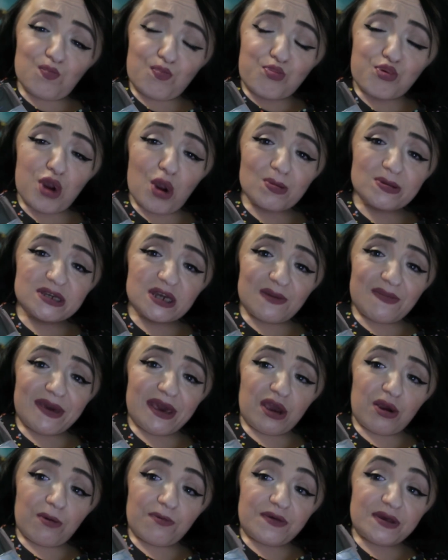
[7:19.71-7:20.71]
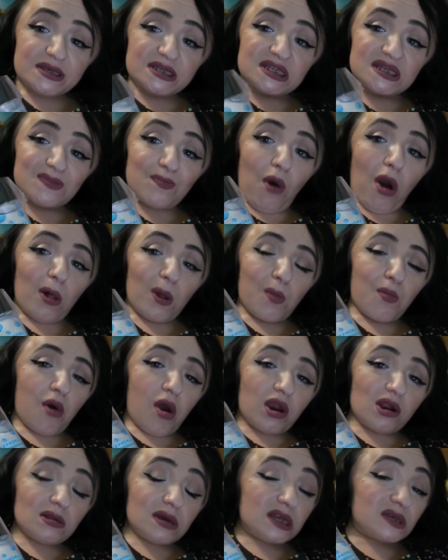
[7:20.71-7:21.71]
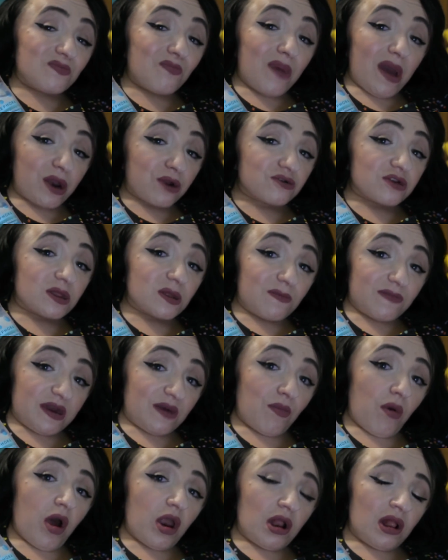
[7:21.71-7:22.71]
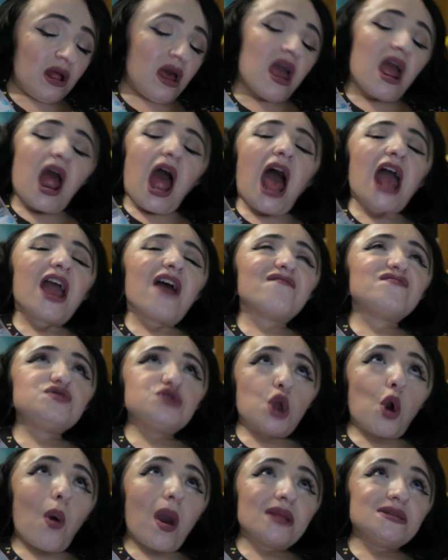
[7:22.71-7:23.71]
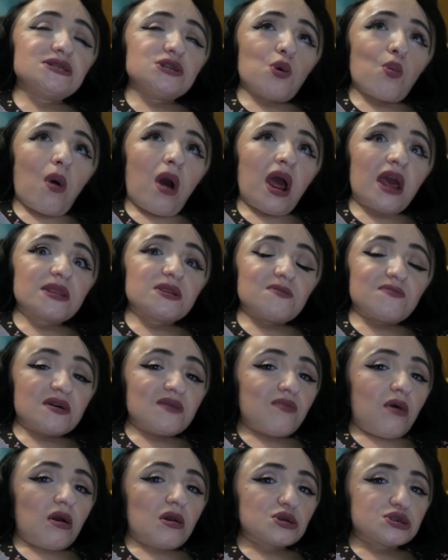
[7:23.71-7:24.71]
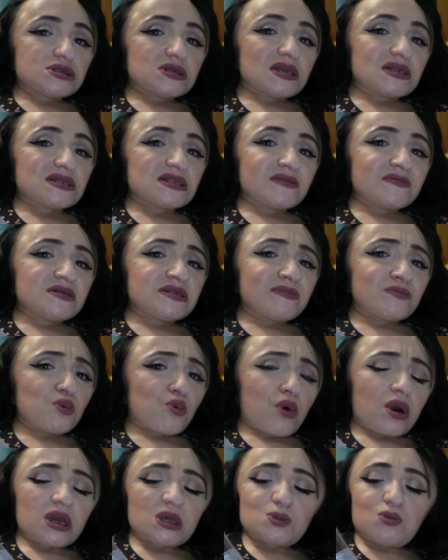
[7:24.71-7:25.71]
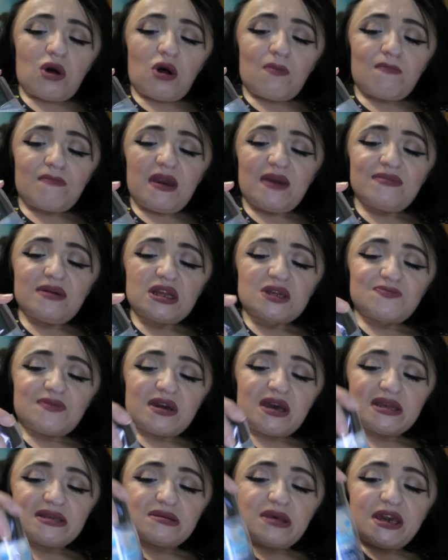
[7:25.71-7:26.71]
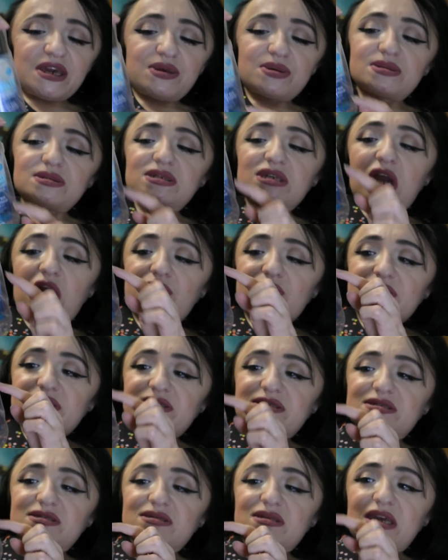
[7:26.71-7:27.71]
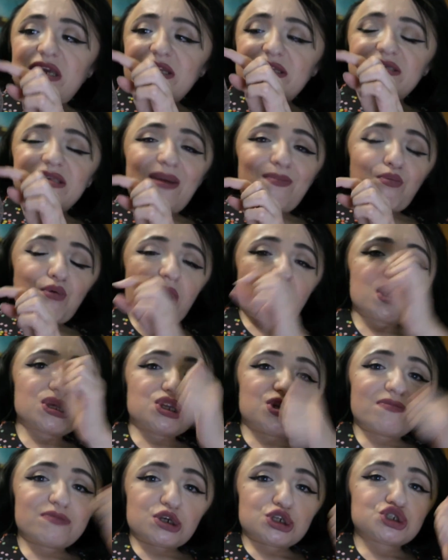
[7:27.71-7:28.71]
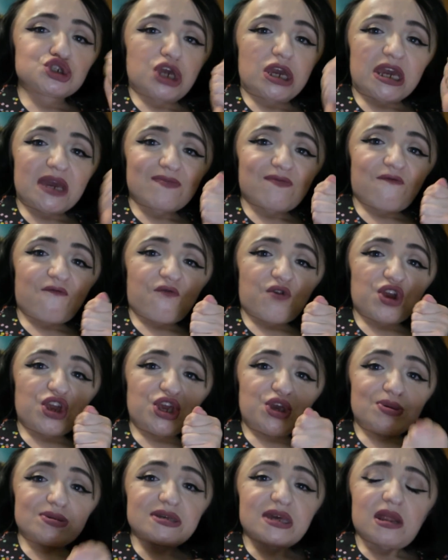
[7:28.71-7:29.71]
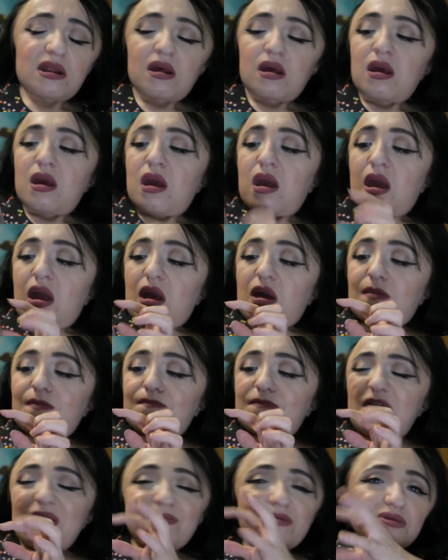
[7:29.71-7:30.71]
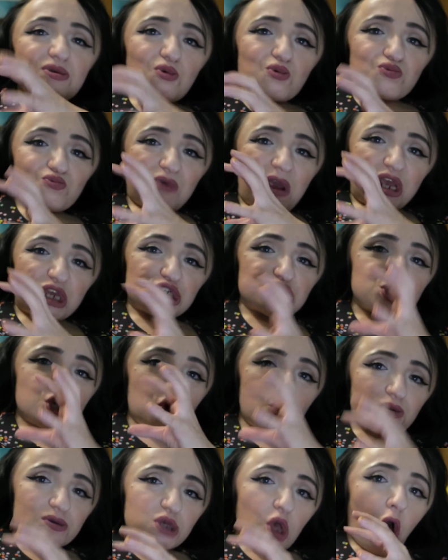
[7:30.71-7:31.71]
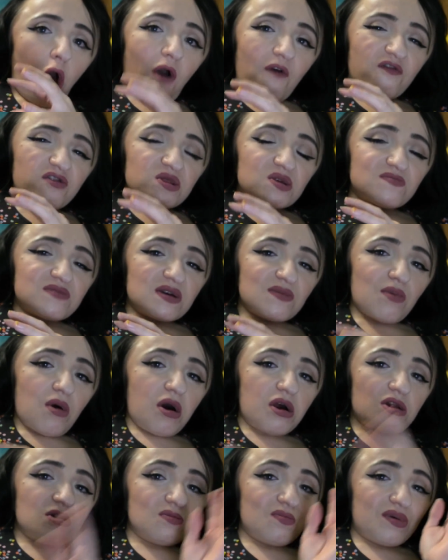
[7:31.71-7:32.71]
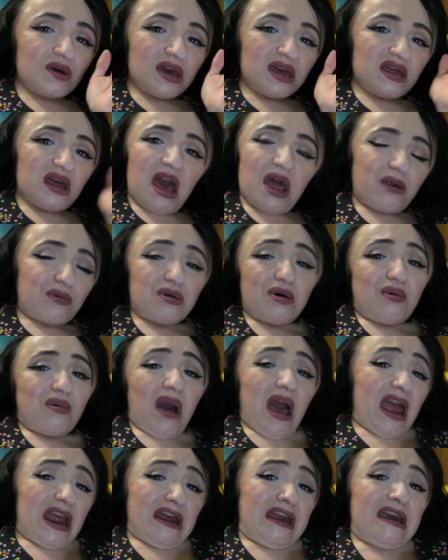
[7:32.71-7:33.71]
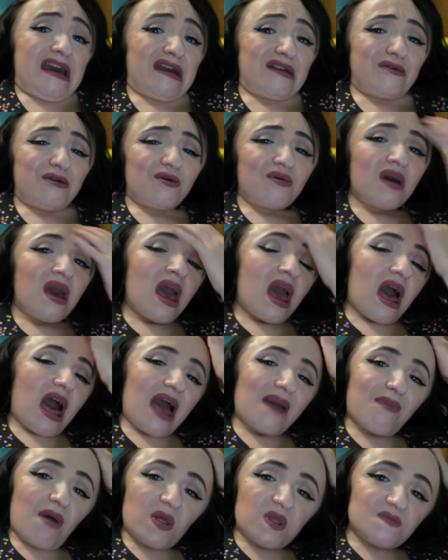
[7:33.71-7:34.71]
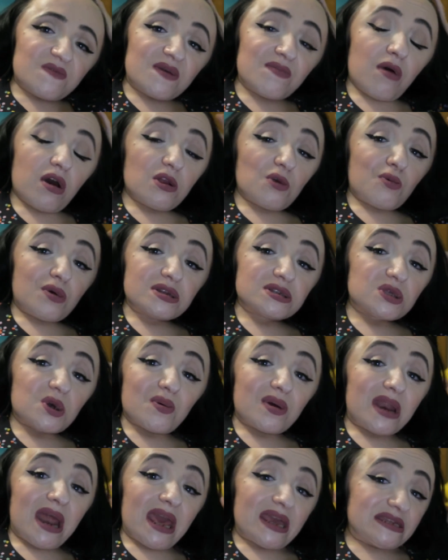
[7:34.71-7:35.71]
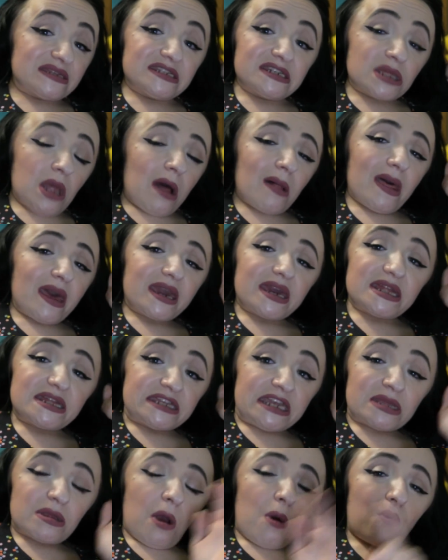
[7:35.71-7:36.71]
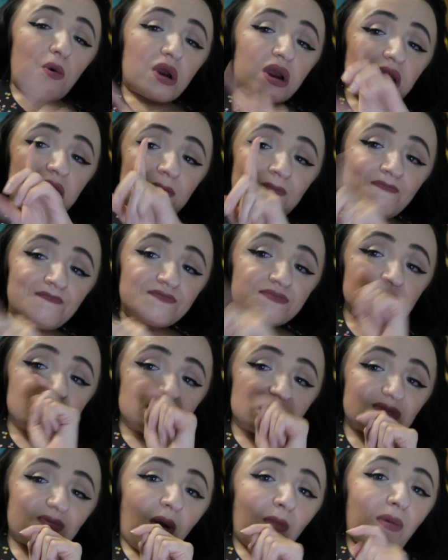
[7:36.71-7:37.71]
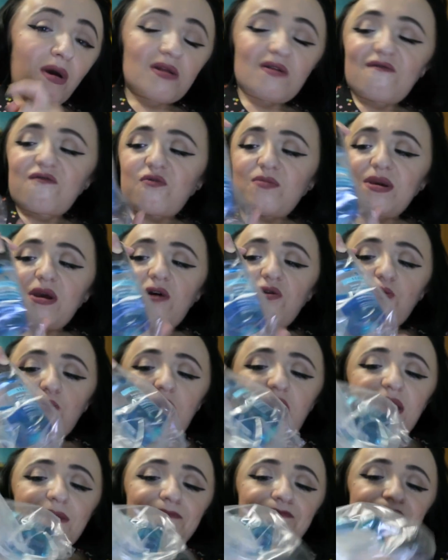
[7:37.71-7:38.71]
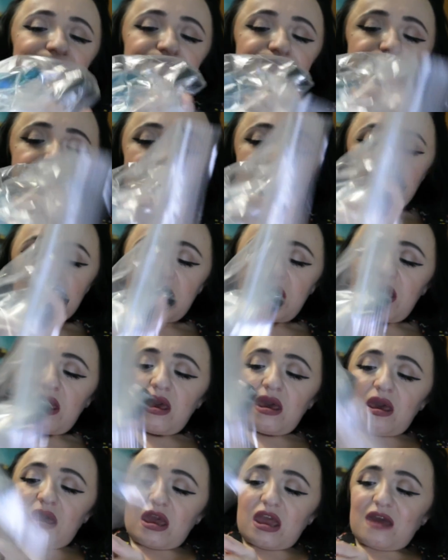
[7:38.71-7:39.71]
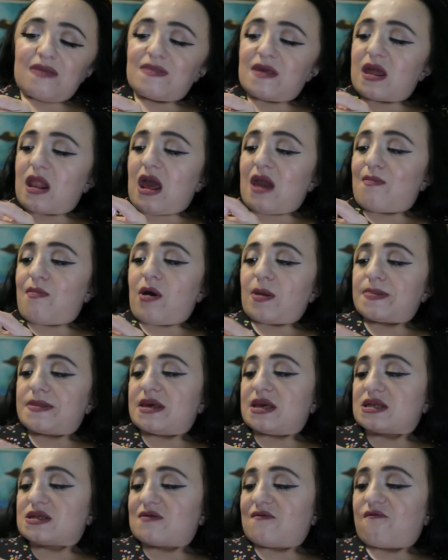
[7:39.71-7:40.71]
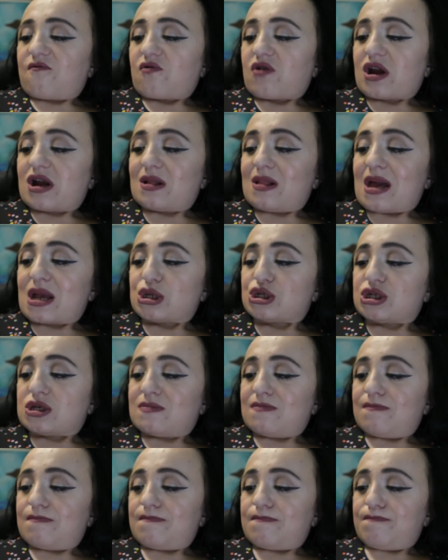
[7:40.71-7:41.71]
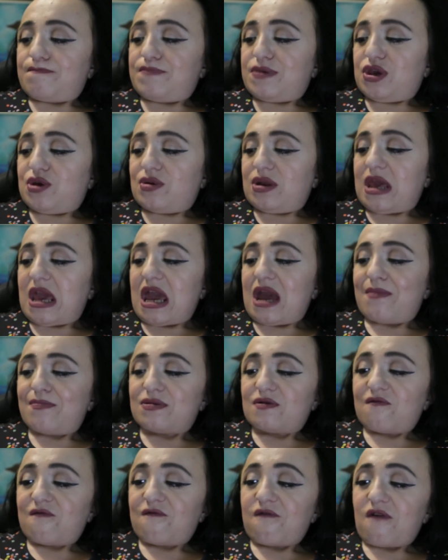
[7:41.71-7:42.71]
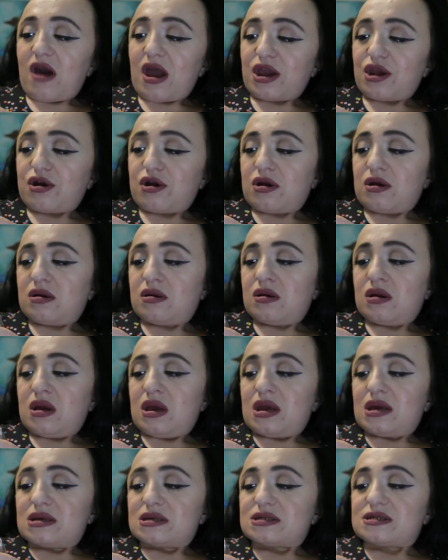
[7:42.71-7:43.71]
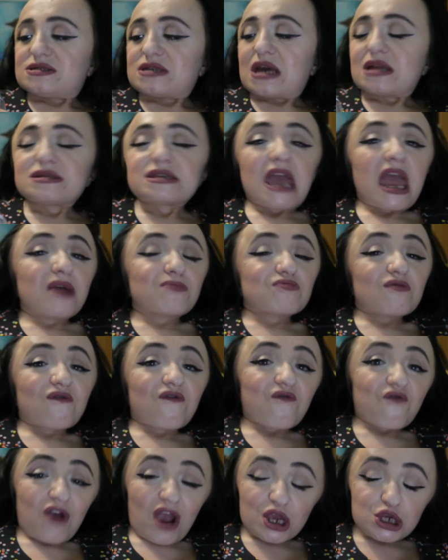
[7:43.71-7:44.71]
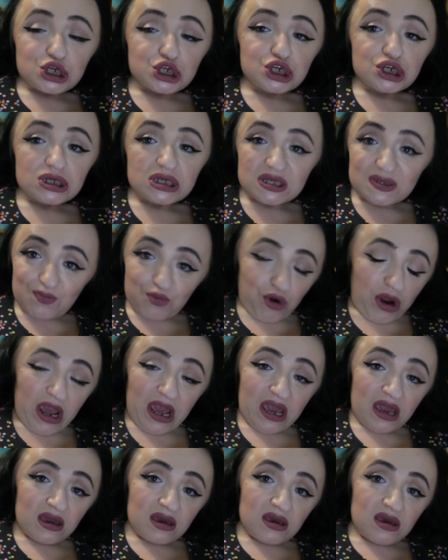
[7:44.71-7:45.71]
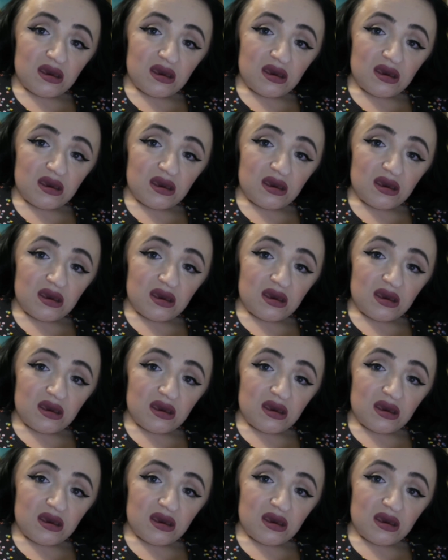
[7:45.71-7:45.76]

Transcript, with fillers: Pro tip here, this smaller bottle is better than the big bottle. I have no idea why. The big bottle just doesn't seem to work as well. Maybe it's because, like, you see how it's it separates and you just shake it before you use it? maybe the ratio is off in the big bottle, but I don't know. I, I don't know. I bought the big bottle once though, and I did not like it. It did not work. Small bottle for me all the way. And then I bought the Sephora Collection Beauty Amplifier Set and Refresh Spray.